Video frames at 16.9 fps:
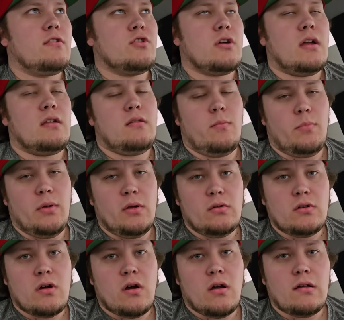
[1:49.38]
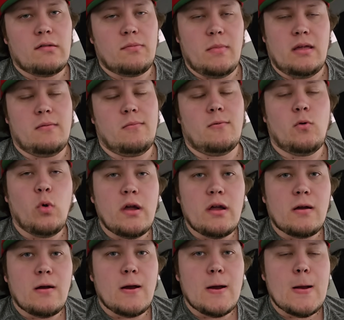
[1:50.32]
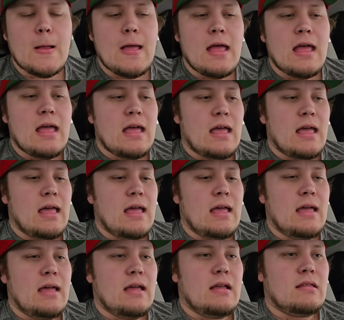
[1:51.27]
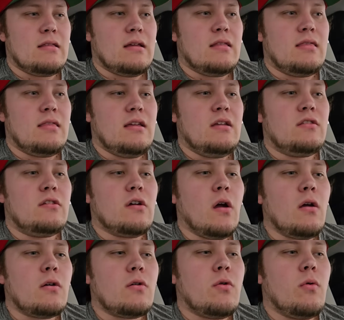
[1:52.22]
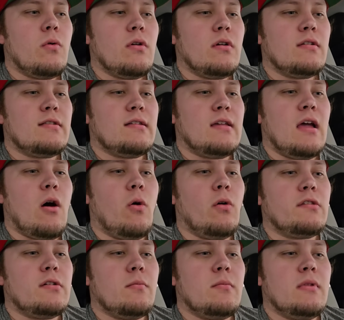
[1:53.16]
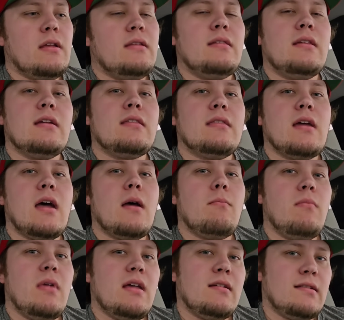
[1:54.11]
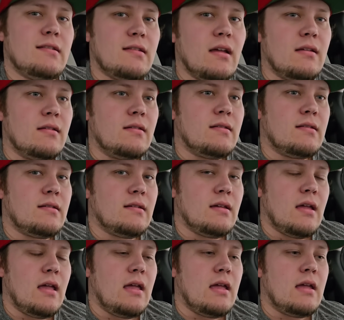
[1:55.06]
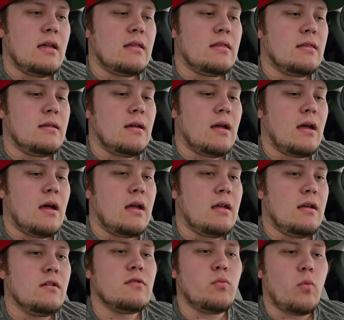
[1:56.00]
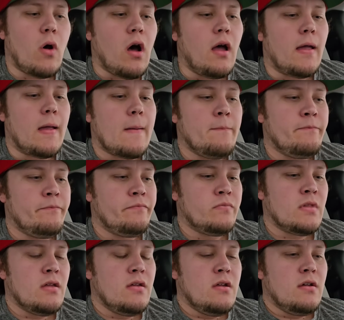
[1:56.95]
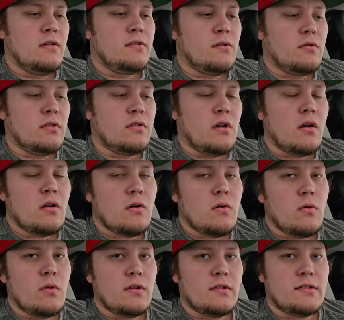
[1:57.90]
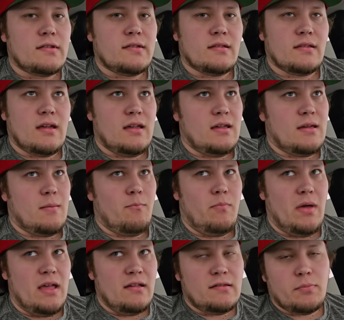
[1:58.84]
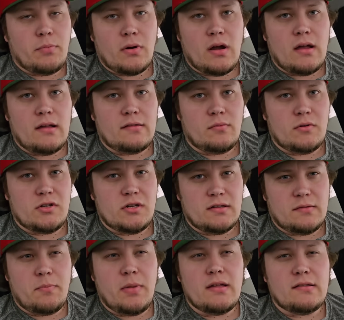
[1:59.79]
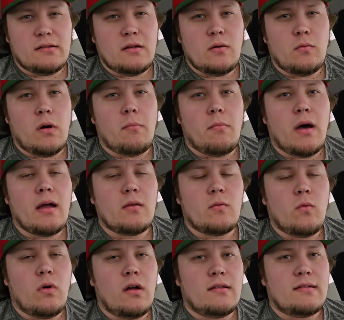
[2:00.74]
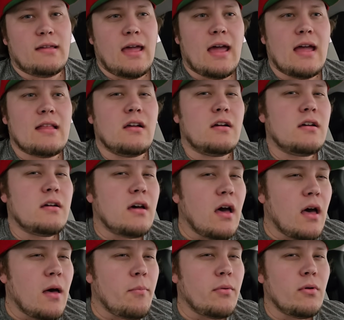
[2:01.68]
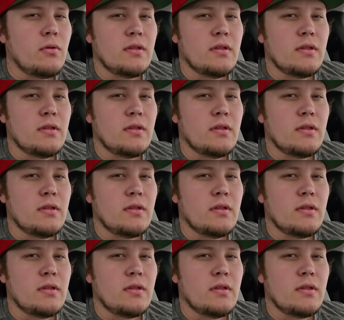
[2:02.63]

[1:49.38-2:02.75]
trying to build cars, make them quicker. And the Dark Horse ultimately did not make sense. And here's why. So the Dark Horse, like base price, which is basically what mine was, it had a couple